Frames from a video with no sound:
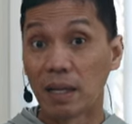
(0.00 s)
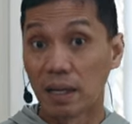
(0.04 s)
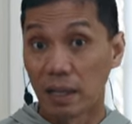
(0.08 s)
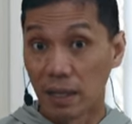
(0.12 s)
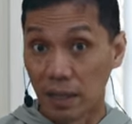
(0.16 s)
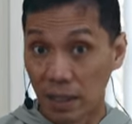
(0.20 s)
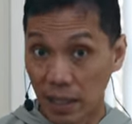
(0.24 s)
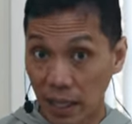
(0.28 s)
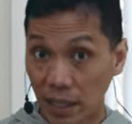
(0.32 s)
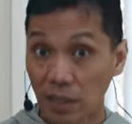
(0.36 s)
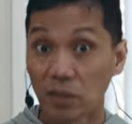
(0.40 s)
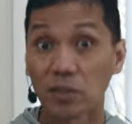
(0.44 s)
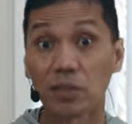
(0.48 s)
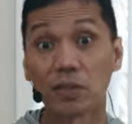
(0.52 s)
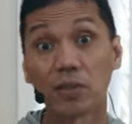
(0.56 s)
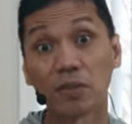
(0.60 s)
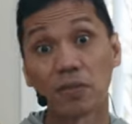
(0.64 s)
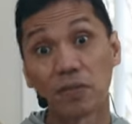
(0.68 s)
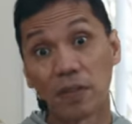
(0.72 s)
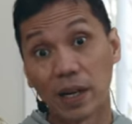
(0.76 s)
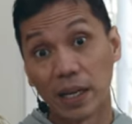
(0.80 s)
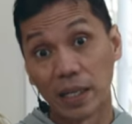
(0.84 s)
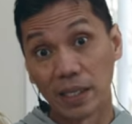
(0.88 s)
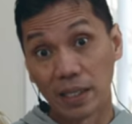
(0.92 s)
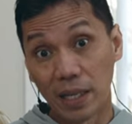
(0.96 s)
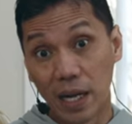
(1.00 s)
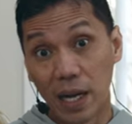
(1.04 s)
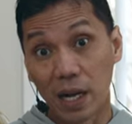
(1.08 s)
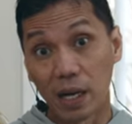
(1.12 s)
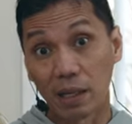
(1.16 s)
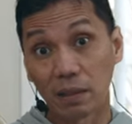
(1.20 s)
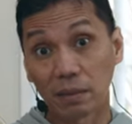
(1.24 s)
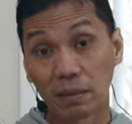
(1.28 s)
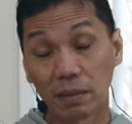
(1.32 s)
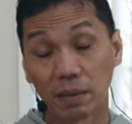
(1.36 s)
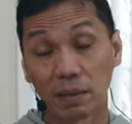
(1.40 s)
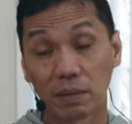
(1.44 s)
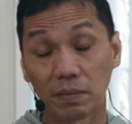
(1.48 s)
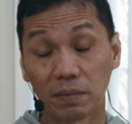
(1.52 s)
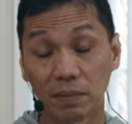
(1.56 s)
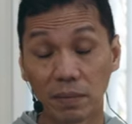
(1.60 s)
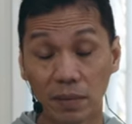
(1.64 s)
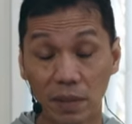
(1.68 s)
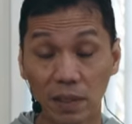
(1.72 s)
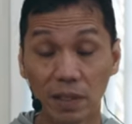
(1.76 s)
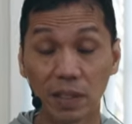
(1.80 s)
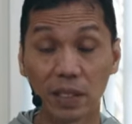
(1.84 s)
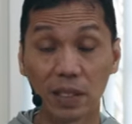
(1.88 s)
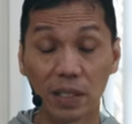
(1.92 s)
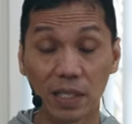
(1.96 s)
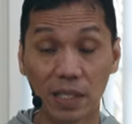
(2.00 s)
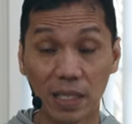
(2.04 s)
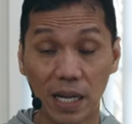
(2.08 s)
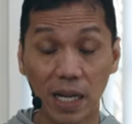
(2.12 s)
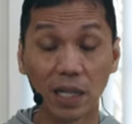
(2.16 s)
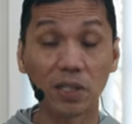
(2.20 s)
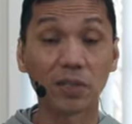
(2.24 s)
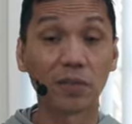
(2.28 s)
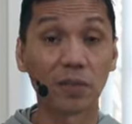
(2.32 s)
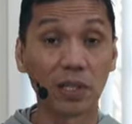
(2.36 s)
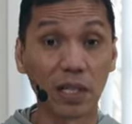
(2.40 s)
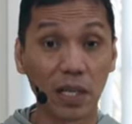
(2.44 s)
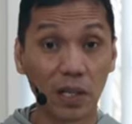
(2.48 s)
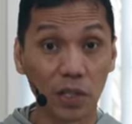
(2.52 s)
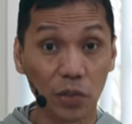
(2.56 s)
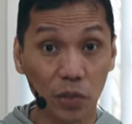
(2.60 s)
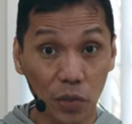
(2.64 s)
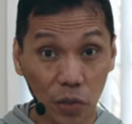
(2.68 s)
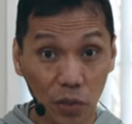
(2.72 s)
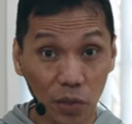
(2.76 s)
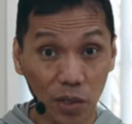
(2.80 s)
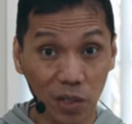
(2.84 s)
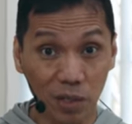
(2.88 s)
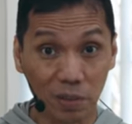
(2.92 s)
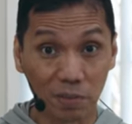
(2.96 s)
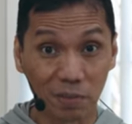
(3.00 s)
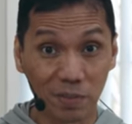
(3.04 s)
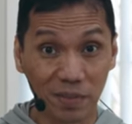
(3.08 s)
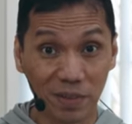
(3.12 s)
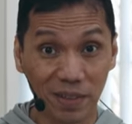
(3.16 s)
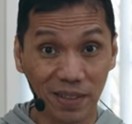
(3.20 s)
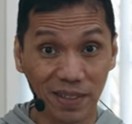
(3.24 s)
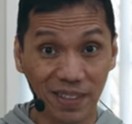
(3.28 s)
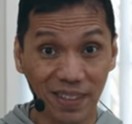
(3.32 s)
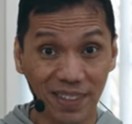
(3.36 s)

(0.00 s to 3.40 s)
later to find out there's actually a term